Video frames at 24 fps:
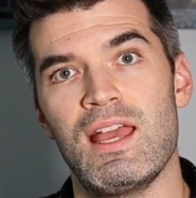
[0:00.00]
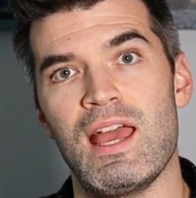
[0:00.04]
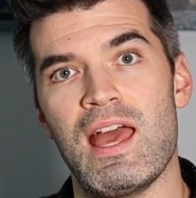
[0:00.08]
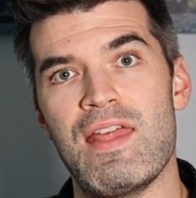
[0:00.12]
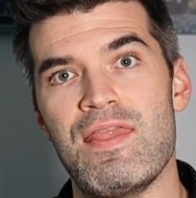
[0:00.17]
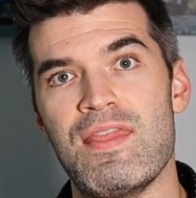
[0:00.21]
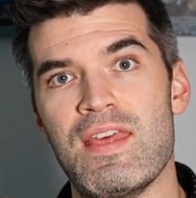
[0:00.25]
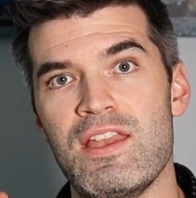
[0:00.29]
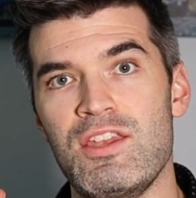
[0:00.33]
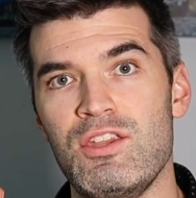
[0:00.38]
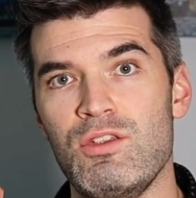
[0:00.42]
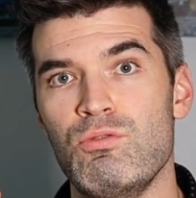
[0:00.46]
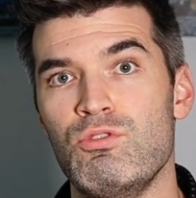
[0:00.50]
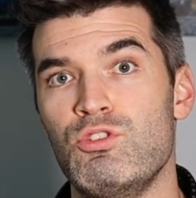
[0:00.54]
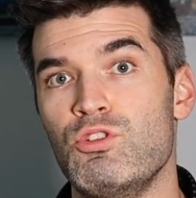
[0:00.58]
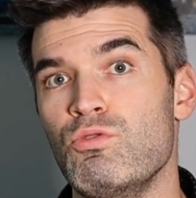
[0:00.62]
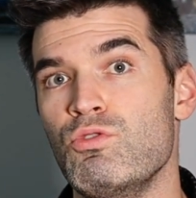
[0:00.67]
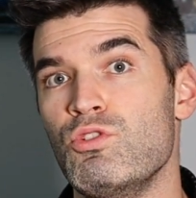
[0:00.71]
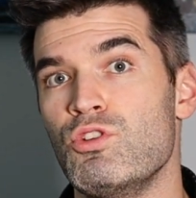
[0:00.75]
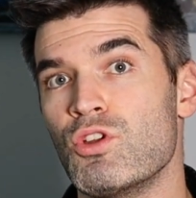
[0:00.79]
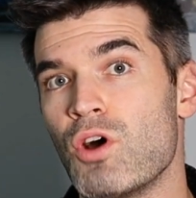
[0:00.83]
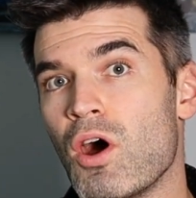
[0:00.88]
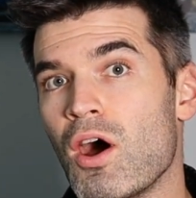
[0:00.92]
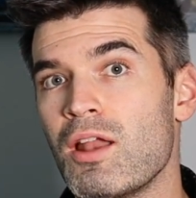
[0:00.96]
and then you
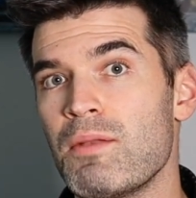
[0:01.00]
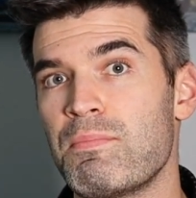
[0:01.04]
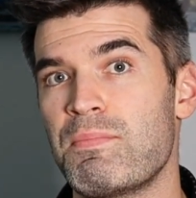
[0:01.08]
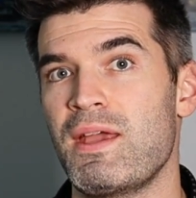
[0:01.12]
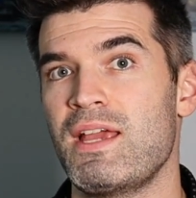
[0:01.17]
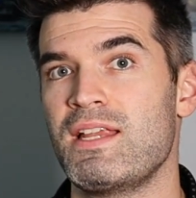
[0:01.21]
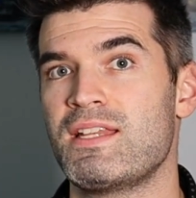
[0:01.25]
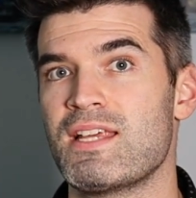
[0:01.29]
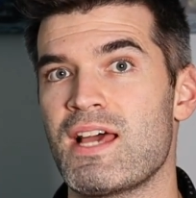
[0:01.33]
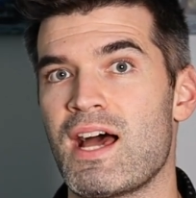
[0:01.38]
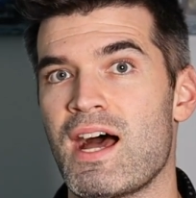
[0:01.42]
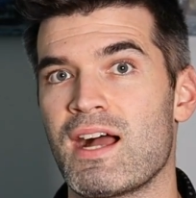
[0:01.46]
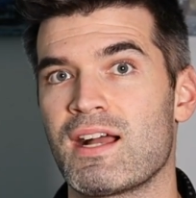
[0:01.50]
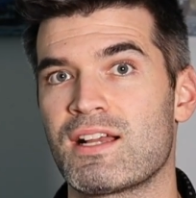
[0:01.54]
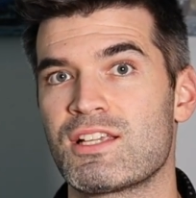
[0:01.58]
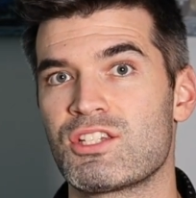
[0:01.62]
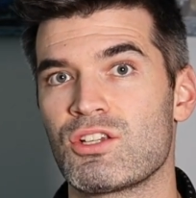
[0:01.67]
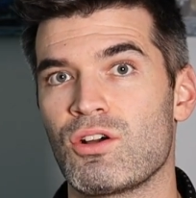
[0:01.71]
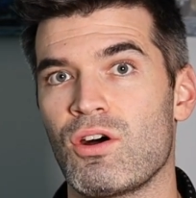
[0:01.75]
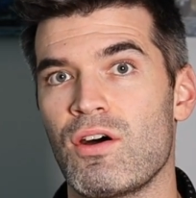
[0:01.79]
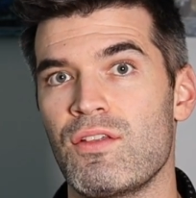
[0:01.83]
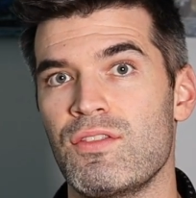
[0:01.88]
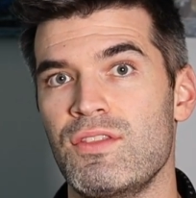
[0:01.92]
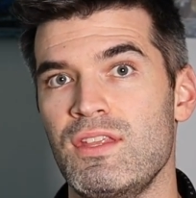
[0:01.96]
do not pay
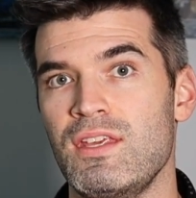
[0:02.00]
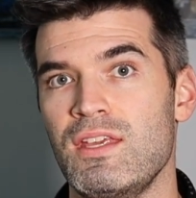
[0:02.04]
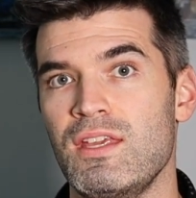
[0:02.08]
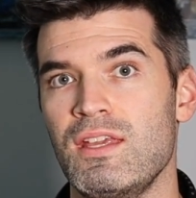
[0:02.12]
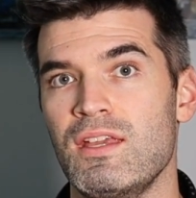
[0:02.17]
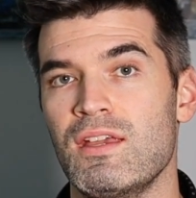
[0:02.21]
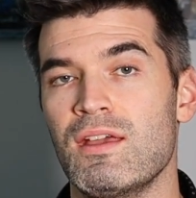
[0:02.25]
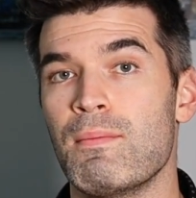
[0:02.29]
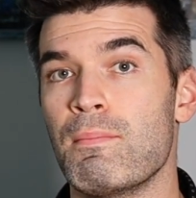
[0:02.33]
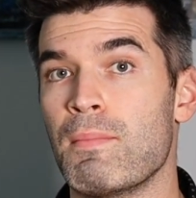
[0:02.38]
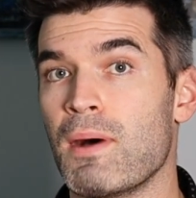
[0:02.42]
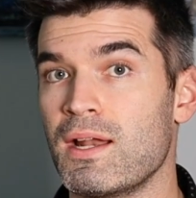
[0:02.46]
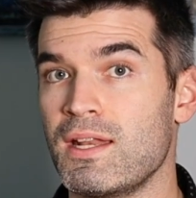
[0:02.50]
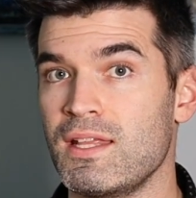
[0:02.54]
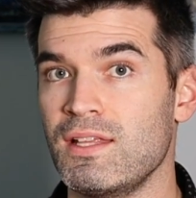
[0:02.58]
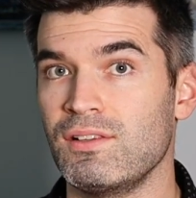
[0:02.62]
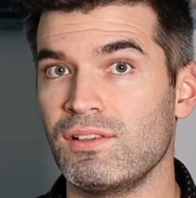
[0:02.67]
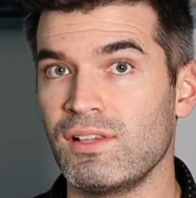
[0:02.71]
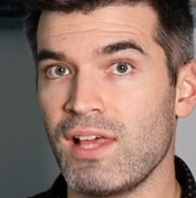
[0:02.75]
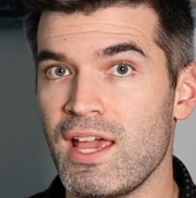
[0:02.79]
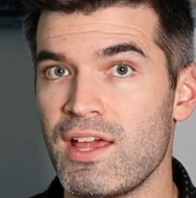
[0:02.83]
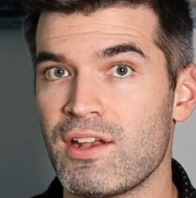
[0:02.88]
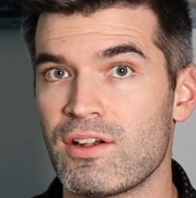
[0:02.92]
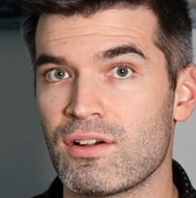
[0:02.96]
tax on the money
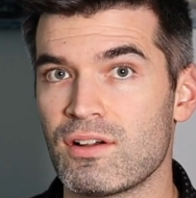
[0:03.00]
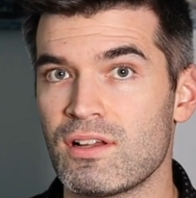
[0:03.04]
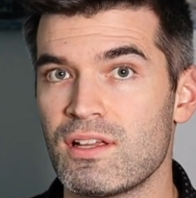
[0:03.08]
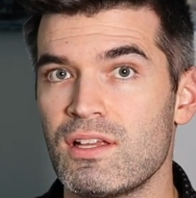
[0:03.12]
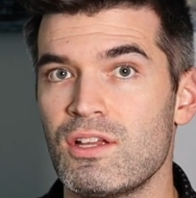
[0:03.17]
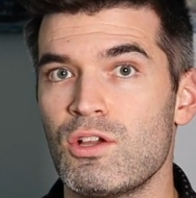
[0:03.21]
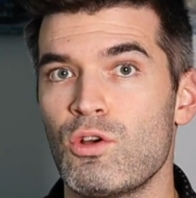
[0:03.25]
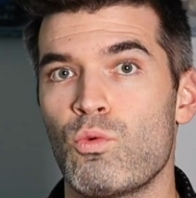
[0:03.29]
later.